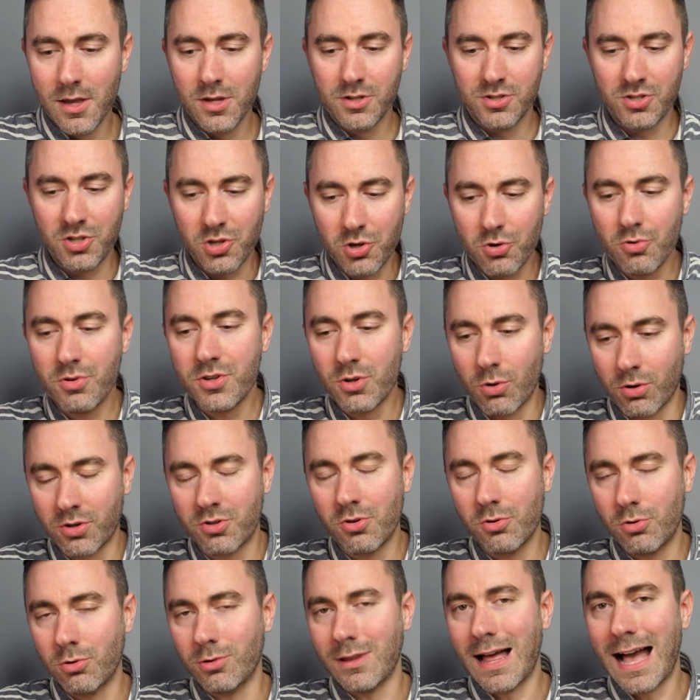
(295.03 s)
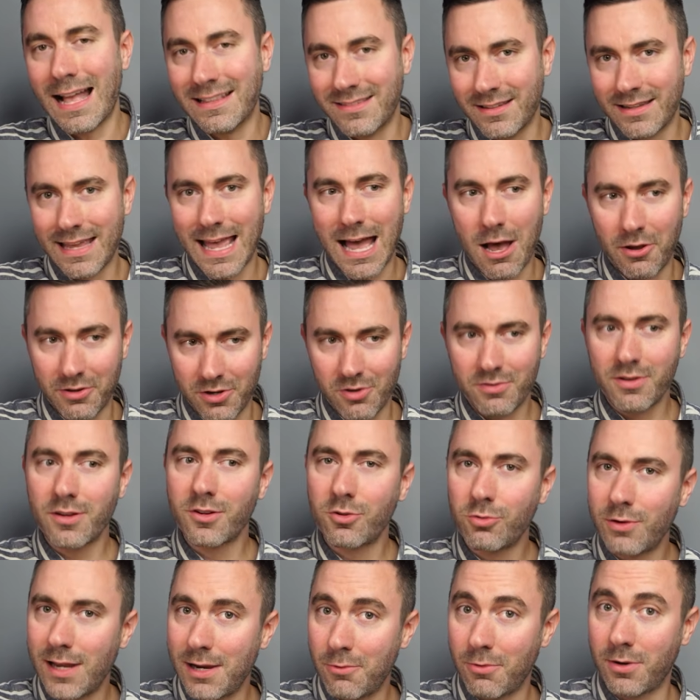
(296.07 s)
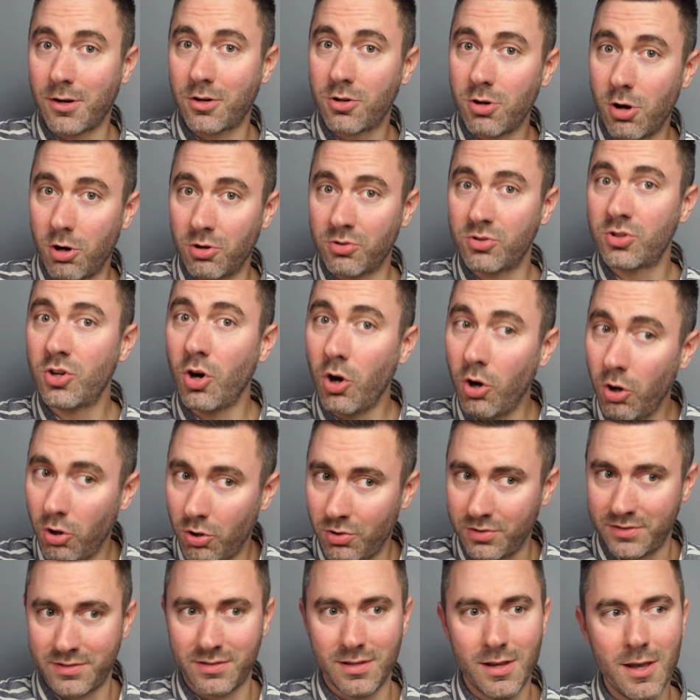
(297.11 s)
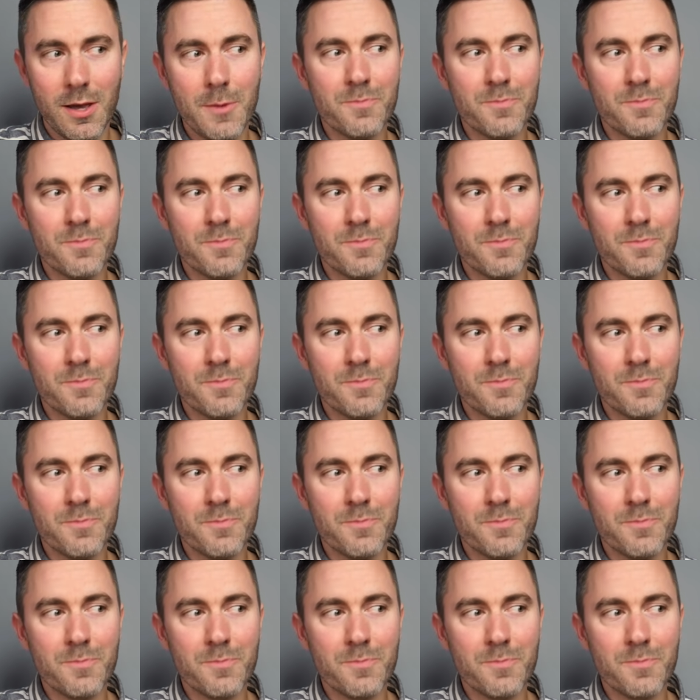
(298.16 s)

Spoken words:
to your Google Ads account, you can create what are called goals.